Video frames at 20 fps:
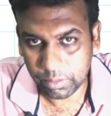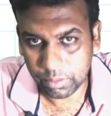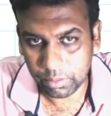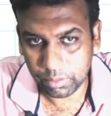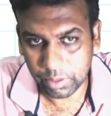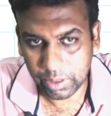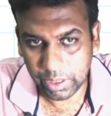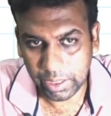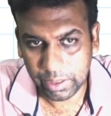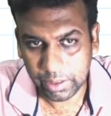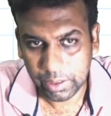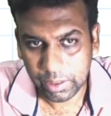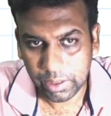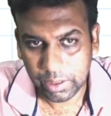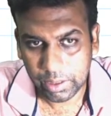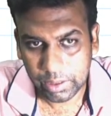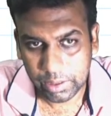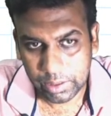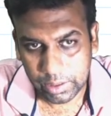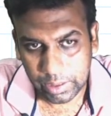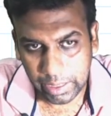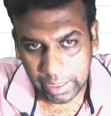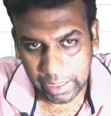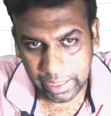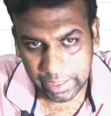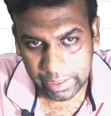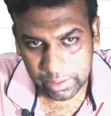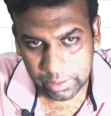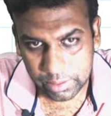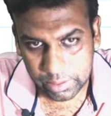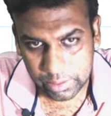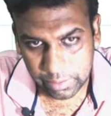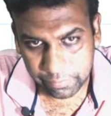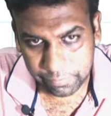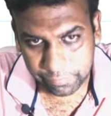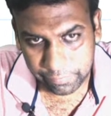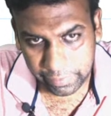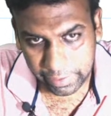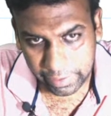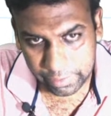okay, and the
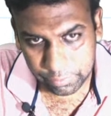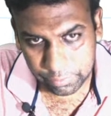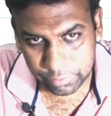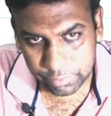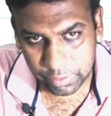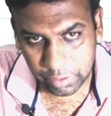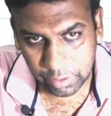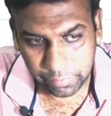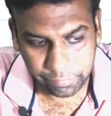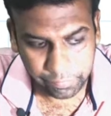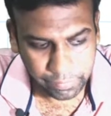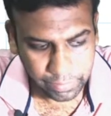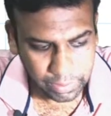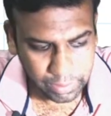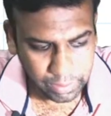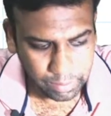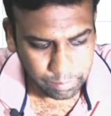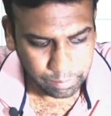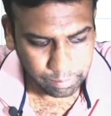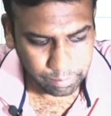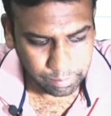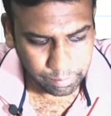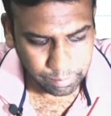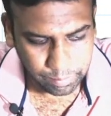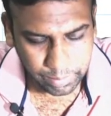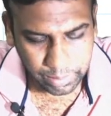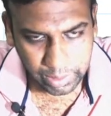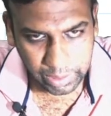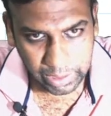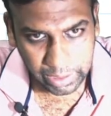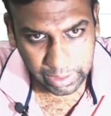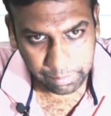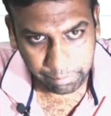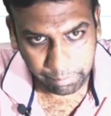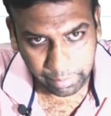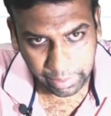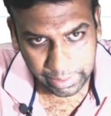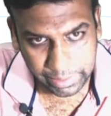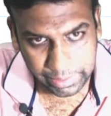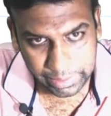values of A
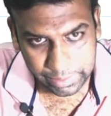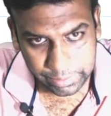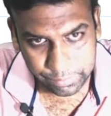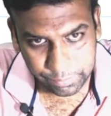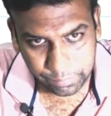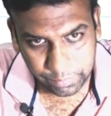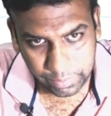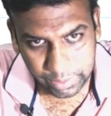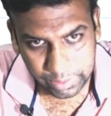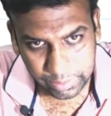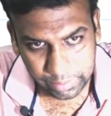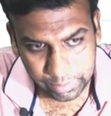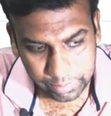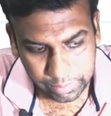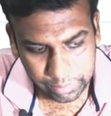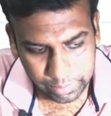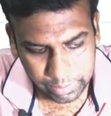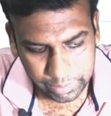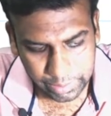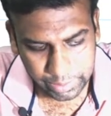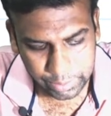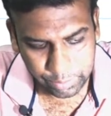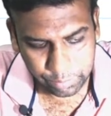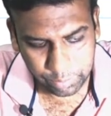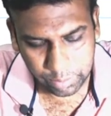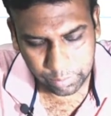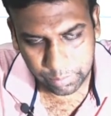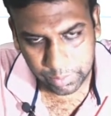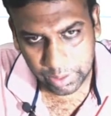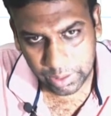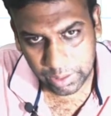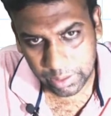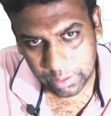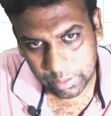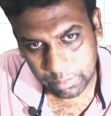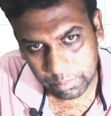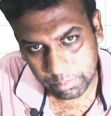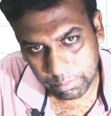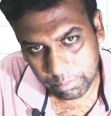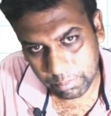minus 1, it will be
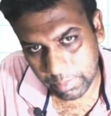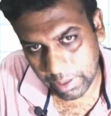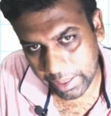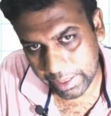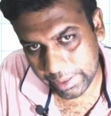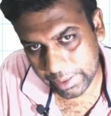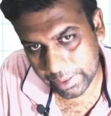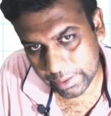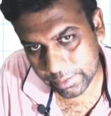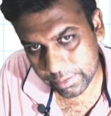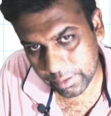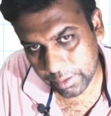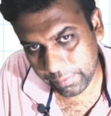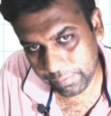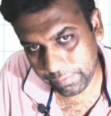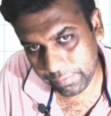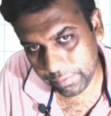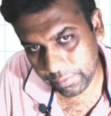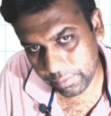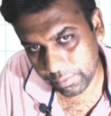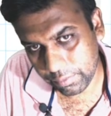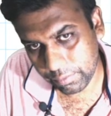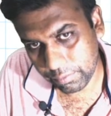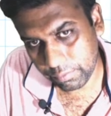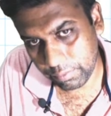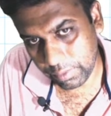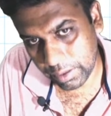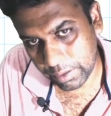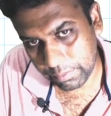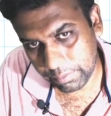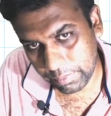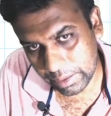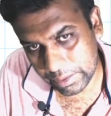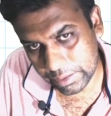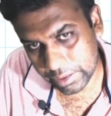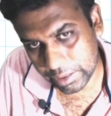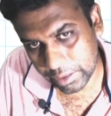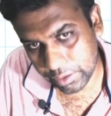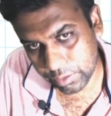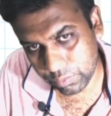minus of 1 by
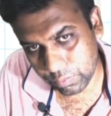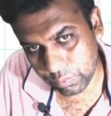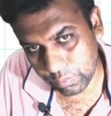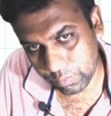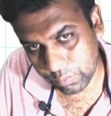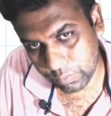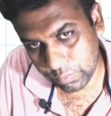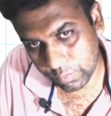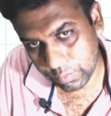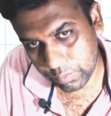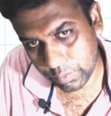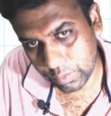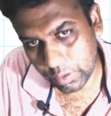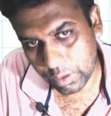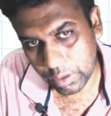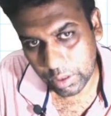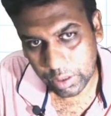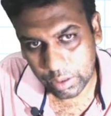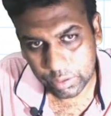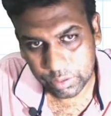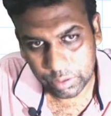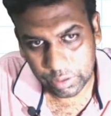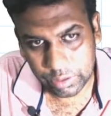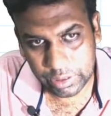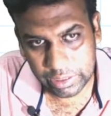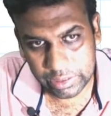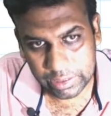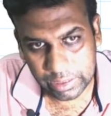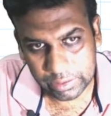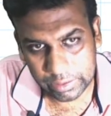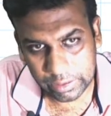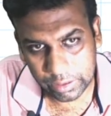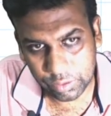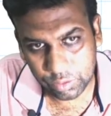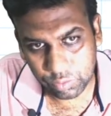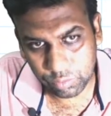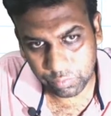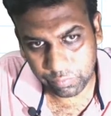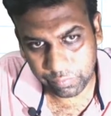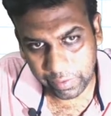j2. So these are the
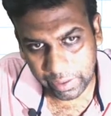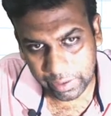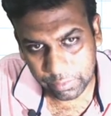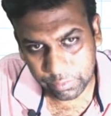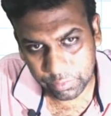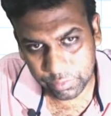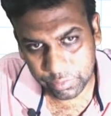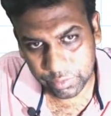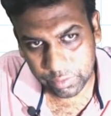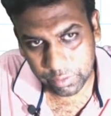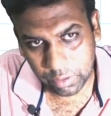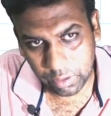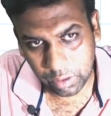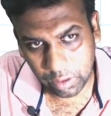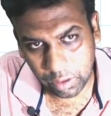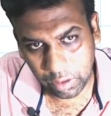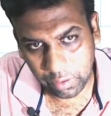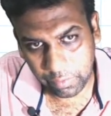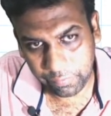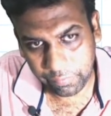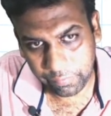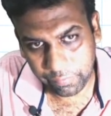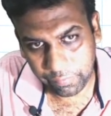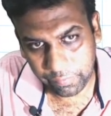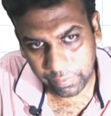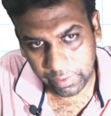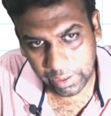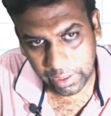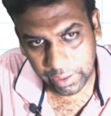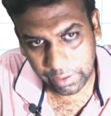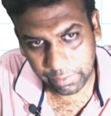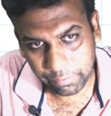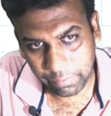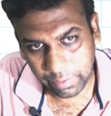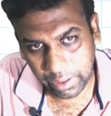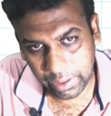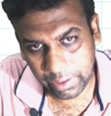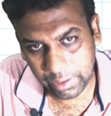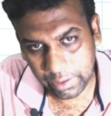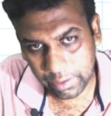two values of
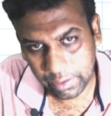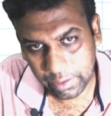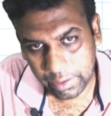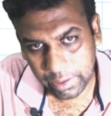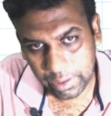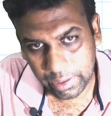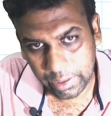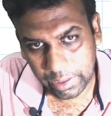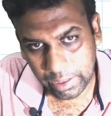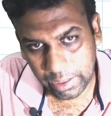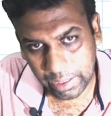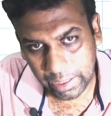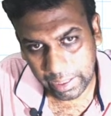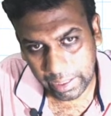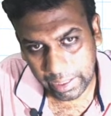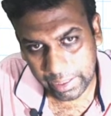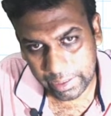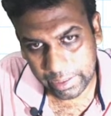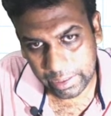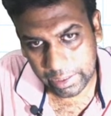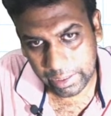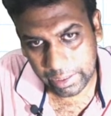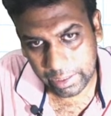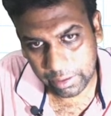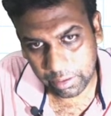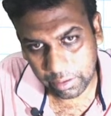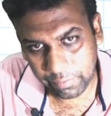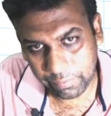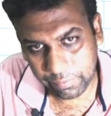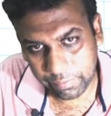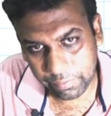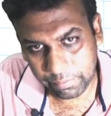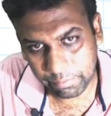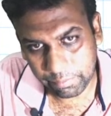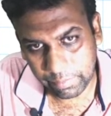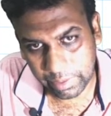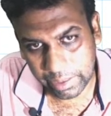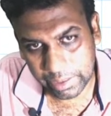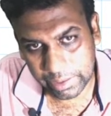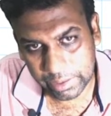A1 and A of
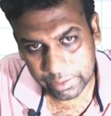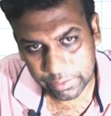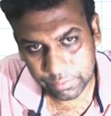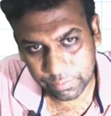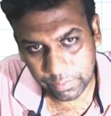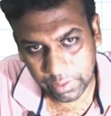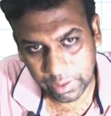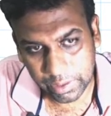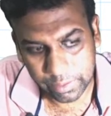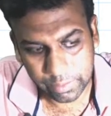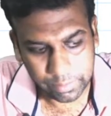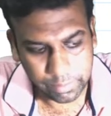minus 1.